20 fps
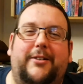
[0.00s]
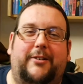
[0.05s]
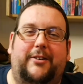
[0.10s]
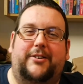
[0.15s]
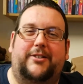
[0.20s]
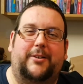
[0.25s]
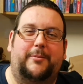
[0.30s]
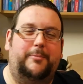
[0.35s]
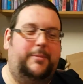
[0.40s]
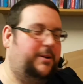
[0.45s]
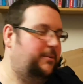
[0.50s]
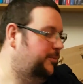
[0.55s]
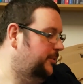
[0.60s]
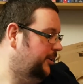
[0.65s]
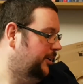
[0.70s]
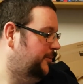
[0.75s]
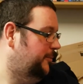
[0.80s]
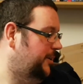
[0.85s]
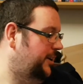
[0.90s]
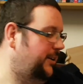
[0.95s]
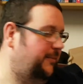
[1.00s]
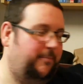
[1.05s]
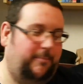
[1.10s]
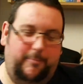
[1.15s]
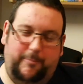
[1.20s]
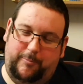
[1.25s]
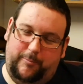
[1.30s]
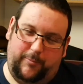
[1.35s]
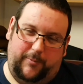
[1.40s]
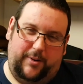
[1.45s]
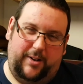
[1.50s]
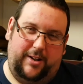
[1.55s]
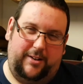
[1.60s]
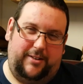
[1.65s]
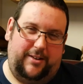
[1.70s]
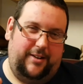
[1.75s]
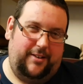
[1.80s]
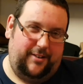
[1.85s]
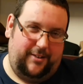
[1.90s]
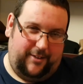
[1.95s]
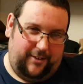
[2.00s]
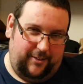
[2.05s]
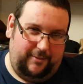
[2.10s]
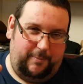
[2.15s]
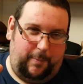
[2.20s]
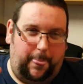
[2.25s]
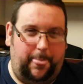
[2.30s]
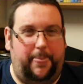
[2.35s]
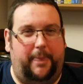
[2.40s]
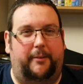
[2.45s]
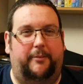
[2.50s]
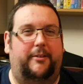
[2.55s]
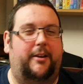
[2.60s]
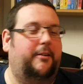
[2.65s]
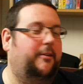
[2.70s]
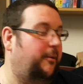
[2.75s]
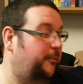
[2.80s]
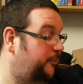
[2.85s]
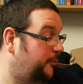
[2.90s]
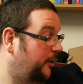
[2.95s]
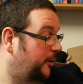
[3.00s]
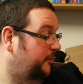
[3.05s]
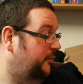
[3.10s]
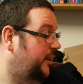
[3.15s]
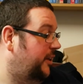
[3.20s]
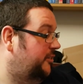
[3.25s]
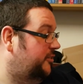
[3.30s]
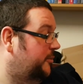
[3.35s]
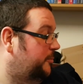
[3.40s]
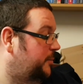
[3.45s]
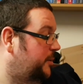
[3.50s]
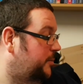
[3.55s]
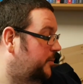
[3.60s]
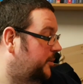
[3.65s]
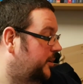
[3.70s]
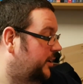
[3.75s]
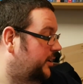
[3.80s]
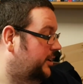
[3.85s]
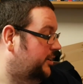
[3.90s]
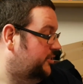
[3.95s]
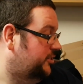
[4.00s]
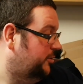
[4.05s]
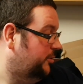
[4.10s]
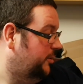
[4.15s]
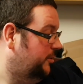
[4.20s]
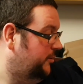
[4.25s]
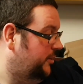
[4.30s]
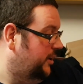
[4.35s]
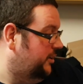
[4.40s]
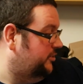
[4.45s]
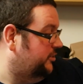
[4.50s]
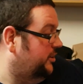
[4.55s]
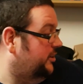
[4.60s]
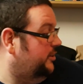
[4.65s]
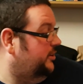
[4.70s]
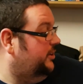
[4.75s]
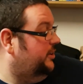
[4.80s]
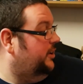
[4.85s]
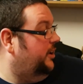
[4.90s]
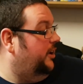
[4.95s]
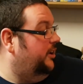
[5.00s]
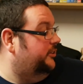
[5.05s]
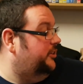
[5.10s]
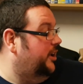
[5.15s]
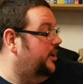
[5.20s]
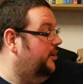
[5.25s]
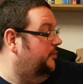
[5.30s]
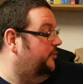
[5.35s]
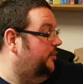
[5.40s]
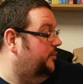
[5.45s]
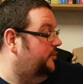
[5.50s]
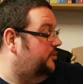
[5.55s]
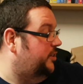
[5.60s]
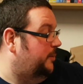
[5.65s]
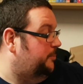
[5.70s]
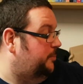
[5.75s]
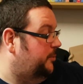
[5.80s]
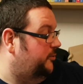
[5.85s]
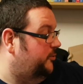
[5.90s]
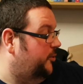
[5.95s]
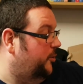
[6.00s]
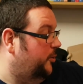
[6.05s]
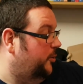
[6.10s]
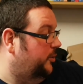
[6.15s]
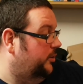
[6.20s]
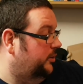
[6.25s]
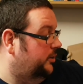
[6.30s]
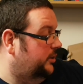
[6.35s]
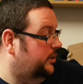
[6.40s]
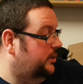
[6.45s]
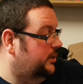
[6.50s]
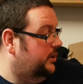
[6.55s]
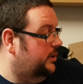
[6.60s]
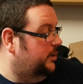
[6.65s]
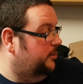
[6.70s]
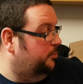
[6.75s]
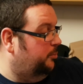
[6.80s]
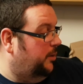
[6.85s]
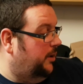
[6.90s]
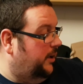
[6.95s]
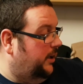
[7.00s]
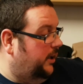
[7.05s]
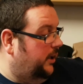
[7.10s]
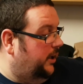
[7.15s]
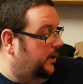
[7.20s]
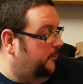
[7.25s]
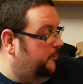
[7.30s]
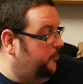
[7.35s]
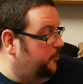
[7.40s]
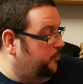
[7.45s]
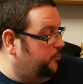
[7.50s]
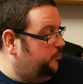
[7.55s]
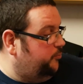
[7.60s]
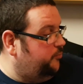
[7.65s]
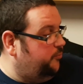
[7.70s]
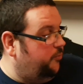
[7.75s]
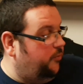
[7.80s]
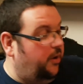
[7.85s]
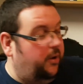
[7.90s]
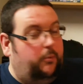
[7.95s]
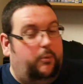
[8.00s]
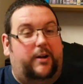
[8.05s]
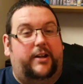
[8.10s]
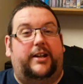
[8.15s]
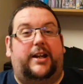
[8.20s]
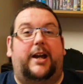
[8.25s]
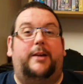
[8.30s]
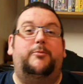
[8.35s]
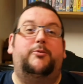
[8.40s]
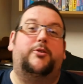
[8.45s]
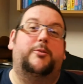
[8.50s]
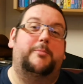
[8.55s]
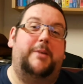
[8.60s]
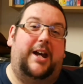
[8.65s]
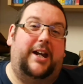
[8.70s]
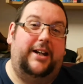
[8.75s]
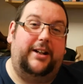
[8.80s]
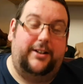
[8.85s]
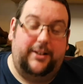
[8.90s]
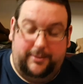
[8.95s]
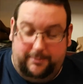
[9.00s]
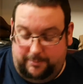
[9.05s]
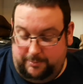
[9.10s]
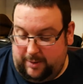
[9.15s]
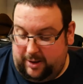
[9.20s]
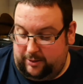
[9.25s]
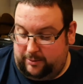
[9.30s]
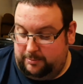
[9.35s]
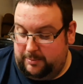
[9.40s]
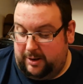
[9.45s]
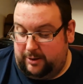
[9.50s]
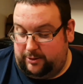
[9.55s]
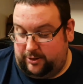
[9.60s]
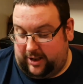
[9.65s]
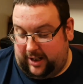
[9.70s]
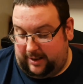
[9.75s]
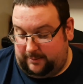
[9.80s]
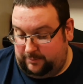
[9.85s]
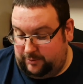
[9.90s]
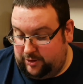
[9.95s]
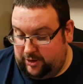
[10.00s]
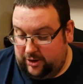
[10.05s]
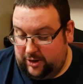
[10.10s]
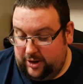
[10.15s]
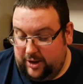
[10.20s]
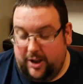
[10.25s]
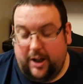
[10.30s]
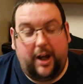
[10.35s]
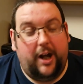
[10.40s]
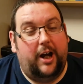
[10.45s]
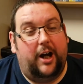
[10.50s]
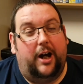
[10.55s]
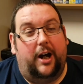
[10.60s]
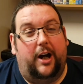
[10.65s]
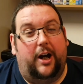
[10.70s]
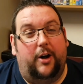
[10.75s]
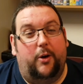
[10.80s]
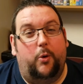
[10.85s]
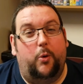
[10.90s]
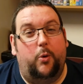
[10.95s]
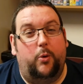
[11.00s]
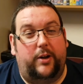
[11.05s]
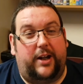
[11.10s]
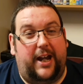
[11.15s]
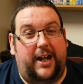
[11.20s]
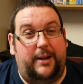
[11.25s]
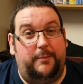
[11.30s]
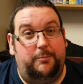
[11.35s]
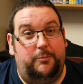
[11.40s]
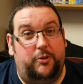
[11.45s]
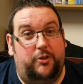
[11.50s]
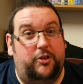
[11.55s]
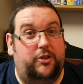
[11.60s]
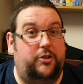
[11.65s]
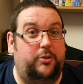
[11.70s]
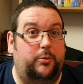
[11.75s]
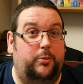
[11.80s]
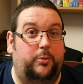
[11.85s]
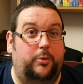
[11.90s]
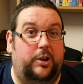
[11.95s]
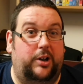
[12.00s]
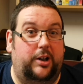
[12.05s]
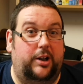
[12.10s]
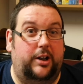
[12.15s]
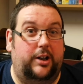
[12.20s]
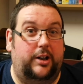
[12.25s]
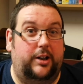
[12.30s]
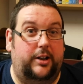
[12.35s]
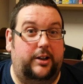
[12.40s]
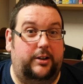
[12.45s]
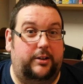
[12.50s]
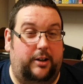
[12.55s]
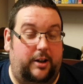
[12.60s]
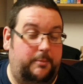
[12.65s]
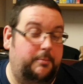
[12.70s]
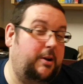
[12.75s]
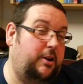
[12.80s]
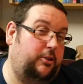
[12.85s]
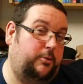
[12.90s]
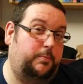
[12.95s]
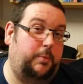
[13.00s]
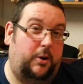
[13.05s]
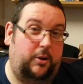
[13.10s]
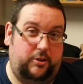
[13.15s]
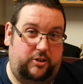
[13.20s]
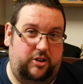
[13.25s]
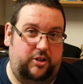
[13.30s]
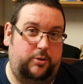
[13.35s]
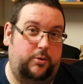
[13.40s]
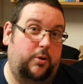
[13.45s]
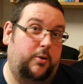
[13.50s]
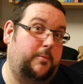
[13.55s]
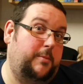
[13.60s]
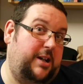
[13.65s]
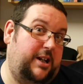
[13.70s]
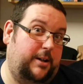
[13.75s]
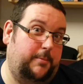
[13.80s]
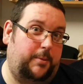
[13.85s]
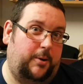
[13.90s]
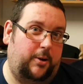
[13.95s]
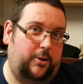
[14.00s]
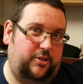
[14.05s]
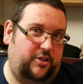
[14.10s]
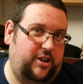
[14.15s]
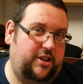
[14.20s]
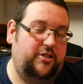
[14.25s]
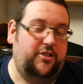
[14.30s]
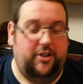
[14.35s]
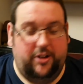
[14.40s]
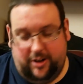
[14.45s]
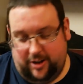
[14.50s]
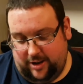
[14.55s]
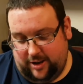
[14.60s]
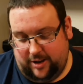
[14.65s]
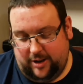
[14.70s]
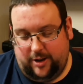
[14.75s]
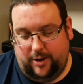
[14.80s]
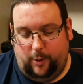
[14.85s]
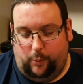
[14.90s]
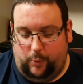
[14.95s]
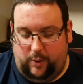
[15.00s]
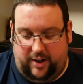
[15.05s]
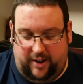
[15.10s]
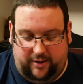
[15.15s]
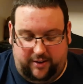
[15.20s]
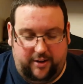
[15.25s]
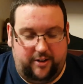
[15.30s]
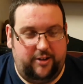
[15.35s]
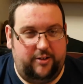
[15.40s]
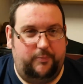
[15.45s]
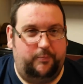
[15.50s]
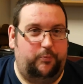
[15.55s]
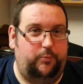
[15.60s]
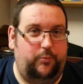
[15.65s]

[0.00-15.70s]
where some people are going to be. This is. I think some people are going to disagree with this. I don't know if I've said before, but when games were made most games, all games were, like most boxes, were Amiga boxes, with